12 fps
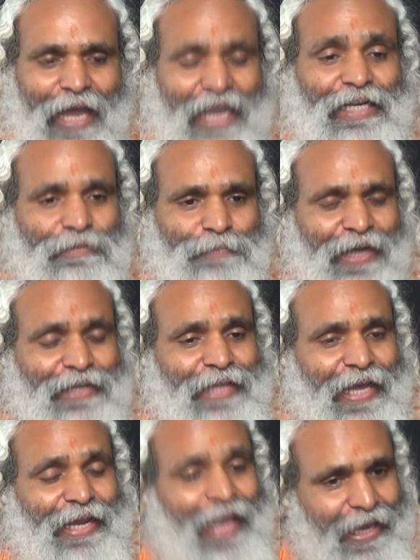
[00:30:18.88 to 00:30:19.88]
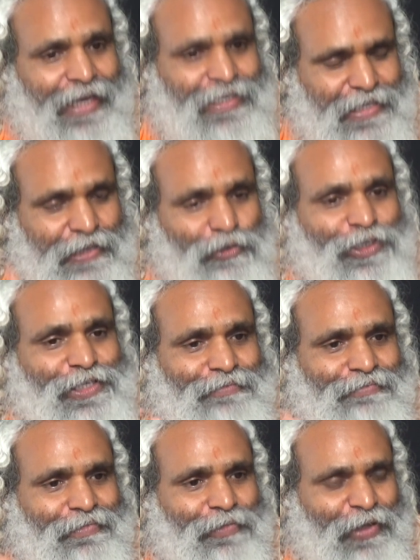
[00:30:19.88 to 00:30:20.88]
And in fact, they are against
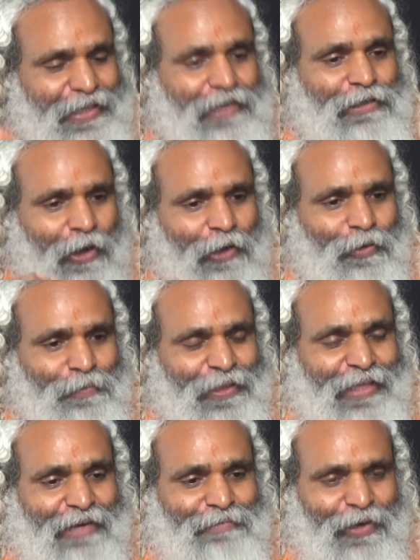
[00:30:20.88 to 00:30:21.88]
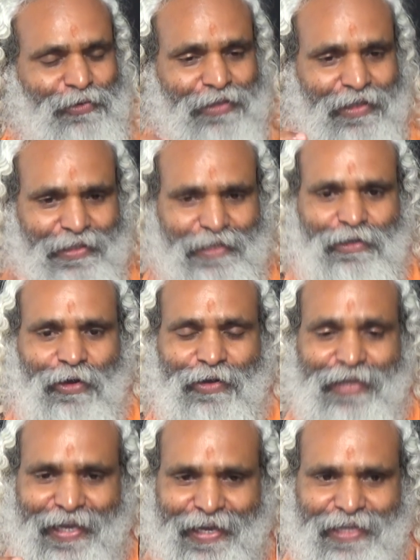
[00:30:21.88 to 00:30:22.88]
Hinduism. When they talk, open their mouth, they
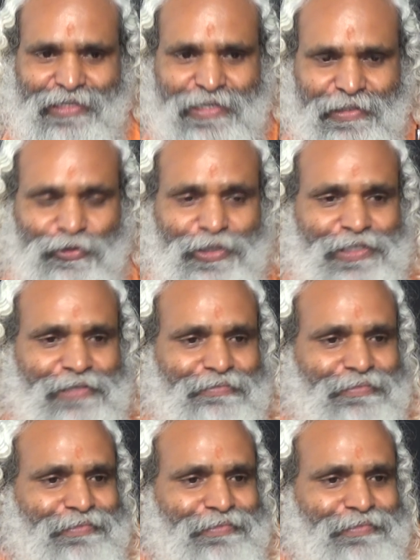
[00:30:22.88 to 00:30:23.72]
talk against Hinduism.